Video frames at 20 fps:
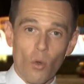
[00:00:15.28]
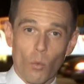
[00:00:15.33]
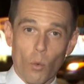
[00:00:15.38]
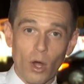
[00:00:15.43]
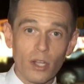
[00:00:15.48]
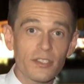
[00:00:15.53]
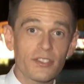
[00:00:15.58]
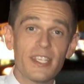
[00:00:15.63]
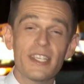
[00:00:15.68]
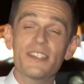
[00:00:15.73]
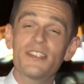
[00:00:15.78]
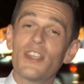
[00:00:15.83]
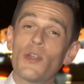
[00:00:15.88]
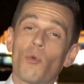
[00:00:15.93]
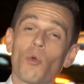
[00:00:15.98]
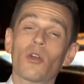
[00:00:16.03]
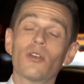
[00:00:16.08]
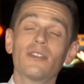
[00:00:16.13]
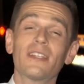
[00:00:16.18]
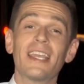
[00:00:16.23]
Walt Disney
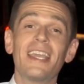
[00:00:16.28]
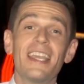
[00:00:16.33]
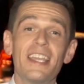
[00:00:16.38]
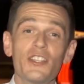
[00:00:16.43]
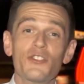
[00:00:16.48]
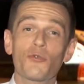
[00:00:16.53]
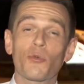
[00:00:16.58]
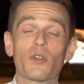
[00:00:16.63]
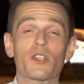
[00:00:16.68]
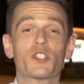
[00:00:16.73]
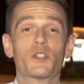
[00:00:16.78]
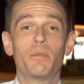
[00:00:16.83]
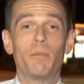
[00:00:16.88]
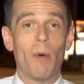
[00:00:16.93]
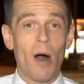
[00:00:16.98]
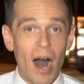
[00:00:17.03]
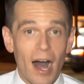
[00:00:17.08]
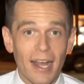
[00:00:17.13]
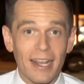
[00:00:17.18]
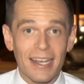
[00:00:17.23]
World is
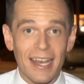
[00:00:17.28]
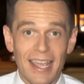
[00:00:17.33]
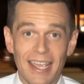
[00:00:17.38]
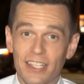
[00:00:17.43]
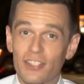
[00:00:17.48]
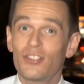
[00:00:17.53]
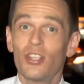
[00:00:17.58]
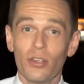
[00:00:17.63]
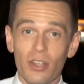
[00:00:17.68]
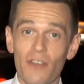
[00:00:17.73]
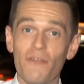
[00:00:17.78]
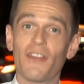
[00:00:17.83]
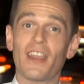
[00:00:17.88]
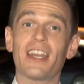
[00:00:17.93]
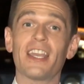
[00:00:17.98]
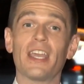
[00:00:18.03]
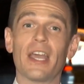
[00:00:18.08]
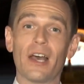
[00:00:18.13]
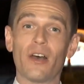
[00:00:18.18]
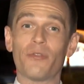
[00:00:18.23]
responding to the
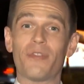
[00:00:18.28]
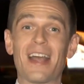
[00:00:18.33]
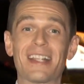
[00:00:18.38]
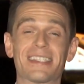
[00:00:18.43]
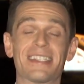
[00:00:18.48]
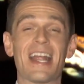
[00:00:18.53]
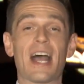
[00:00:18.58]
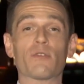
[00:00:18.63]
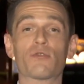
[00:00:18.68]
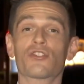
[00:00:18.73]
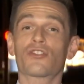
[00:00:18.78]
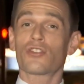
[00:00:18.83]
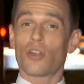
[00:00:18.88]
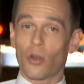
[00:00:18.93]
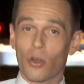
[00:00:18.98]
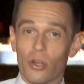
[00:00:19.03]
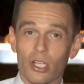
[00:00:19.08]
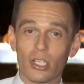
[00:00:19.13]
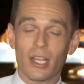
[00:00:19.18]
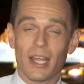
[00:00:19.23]
video that's now
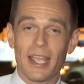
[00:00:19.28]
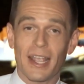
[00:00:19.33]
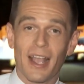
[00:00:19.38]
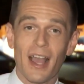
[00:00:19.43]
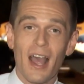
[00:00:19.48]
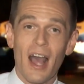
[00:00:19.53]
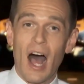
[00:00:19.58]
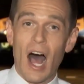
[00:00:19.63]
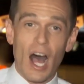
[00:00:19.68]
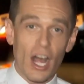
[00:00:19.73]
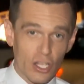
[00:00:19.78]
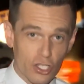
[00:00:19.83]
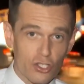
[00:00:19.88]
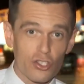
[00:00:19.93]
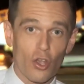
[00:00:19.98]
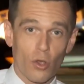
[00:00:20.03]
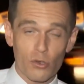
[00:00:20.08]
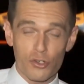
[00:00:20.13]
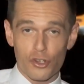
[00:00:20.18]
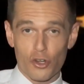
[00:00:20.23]
circling on
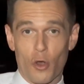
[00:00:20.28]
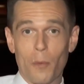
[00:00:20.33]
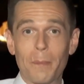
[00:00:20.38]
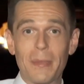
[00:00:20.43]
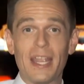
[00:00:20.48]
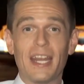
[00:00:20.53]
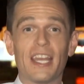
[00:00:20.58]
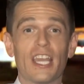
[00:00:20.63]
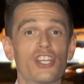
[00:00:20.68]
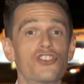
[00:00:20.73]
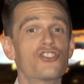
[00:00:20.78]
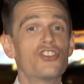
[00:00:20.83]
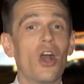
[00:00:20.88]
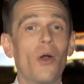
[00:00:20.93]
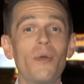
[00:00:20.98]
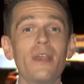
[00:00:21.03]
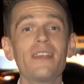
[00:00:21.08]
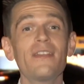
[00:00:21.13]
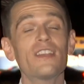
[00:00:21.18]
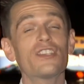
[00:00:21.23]
social media,
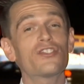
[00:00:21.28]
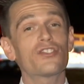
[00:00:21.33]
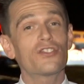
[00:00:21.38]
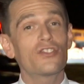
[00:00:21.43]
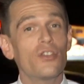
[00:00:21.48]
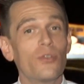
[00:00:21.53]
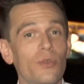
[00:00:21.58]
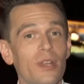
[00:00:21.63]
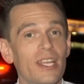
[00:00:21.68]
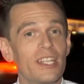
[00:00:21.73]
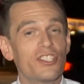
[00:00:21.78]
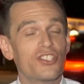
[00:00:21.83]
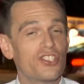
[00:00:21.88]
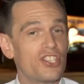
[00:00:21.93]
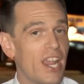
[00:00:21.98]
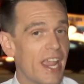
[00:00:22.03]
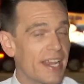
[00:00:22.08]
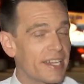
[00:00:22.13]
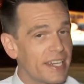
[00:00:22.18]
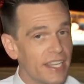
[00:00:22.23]
showing the students
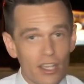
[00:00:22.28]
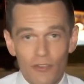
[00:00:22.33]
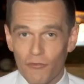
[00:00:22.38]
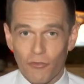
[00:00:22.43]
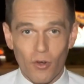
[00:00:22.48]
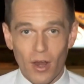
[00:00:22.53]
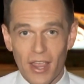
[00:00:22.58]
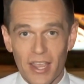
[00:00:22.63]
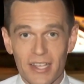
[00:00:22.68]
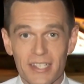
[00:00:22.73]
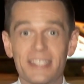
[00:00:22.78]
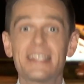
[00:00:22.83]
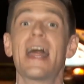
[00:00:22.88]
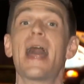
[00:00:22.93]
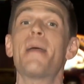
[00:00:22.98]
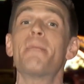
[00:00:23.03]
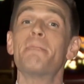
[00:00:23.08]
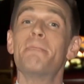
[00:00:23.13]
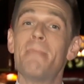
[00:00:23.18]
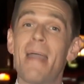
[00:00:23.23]
chanting a phrase
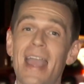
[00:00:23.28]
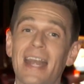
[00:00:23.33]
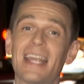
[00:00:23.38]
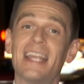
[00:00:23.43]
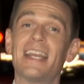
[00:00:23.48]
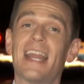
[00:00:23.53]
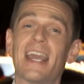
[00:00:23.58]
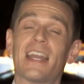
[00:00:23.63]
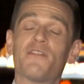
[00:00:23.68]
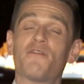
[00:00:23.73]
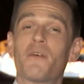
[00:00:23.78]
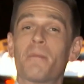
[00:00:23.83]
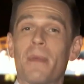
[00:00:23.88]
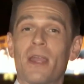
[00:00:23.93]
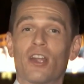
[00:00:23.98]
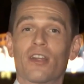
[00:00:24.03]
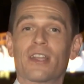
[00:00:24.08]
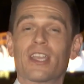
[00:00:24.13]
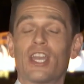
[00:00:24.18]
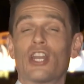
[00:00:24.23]
that many Native
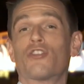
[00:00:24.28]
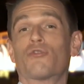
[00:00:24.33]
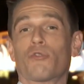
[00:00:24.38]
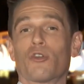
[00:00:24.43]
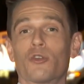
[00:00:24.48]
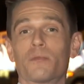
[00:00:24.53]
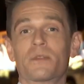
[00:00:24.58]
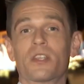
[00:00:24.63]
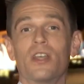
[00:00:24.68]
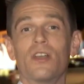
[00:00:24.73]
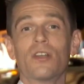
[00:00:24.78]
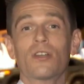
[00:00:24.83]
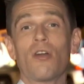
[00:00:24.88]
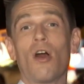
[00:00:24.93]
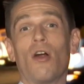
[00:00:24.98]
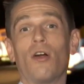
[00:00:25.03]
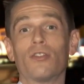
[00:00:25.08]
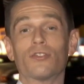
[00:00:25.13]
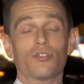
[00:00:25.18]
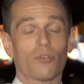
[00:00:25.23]
American groups
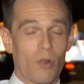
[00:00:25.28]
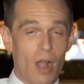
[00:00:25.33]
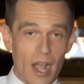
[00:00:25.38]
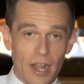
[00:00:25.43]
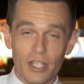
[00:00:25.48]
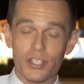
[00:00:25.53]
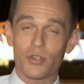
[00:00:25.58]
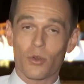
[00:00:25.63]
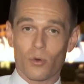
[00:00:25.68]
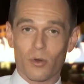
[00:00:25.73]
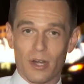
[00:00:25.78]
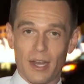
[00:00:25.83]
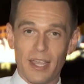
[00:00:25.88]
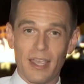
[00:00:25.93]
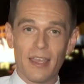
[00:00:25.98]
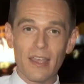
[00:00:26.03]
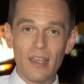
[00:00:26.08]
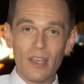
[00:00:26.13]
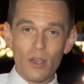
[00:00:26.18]
call derogatory.